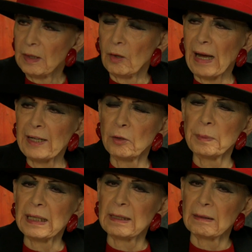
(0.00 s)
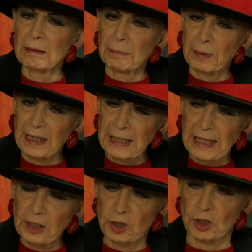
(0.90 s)
No, I don't mean by
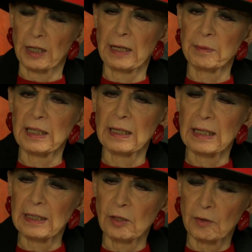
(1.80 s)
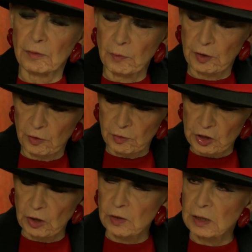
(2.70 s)
nature. I mean in your
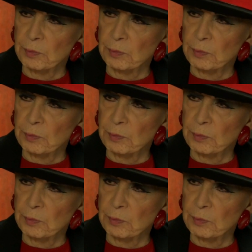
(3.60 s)
chosen